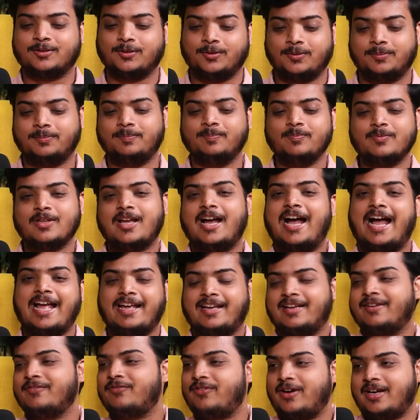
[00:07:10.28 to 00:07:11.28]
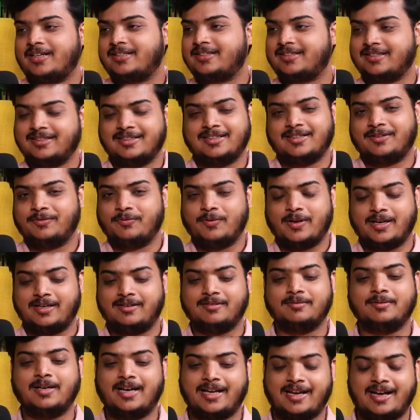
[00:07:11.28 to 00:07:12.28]
So I can fasten it
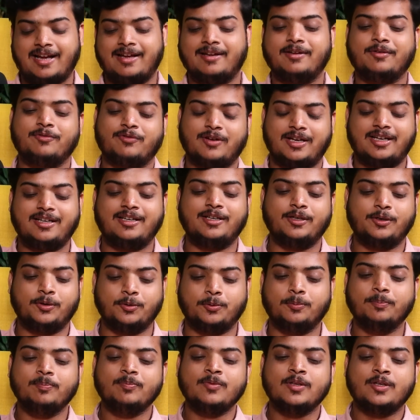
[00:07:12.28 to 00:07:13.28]
when if I need to.